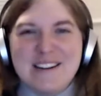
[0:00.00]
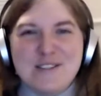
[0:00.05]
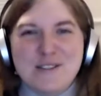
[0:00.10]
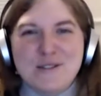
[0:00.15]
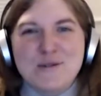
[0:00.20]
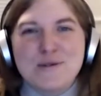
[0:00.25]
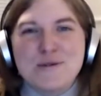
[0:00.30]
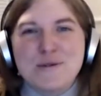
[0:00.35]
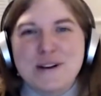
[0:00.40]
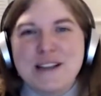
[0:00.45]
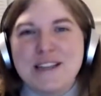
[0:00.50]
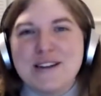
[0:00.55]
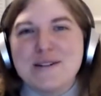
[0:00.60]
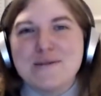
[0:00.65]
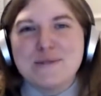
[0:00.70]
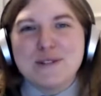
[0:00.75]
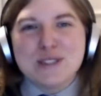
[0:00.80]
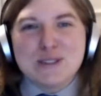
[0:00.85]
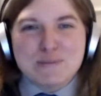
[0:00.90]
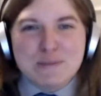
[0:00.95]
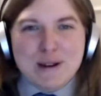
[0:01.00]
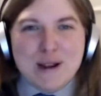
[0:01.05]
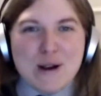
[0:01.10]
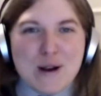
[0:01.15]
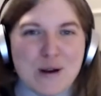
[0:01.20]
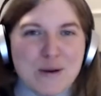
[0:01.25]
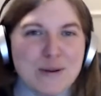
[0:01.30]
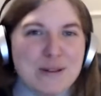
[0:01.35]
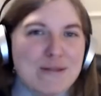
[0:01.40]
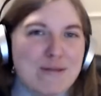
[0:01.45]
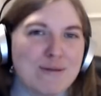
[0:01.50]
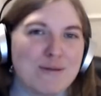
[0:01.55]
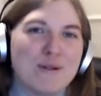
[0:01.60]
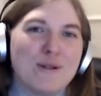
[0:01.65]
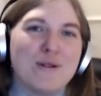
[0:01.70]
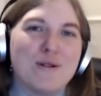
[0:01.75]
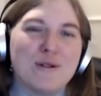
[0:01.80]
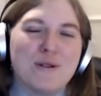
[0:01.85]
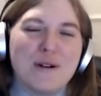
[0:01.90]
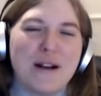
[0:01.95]
and the wind was blowing
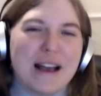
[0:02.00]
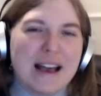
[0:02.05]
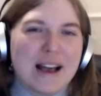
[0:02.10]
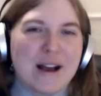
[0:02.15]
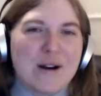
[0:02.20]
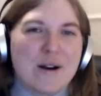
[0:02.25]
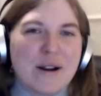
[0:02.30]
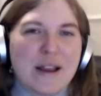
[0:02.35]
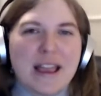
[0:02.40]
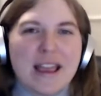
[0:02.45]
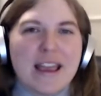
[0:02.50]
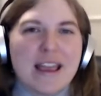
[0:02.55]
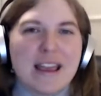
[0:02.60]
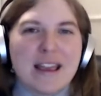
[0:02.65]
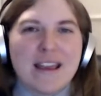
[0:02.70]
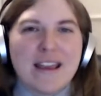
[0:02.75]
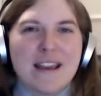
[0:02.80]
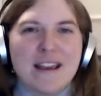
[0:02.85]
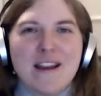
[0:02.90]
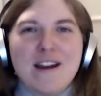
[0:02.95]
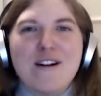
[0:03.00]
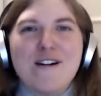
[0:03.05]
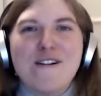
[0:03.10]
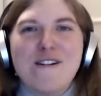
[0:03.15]
through our hair.